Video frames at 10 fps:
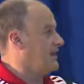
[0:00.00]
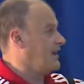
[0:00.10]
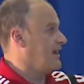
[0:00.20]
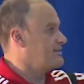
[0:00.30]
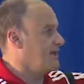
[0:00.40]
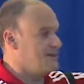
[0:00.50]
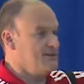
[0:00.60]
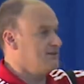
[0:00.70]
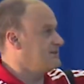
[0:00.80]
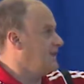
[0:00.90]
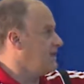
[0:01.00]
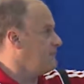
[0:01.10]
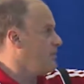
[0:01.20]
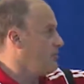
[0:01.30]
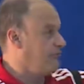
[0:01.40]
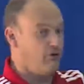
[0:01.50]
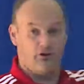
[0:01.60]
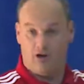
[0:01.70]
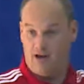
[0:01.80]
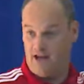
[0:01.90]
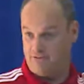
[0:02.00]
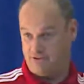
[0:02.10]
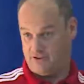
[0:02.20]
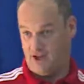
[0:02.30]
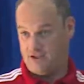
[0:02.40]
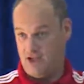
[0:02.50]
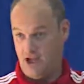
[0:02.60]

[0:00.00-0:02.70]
And exactly the same for 11-a-side.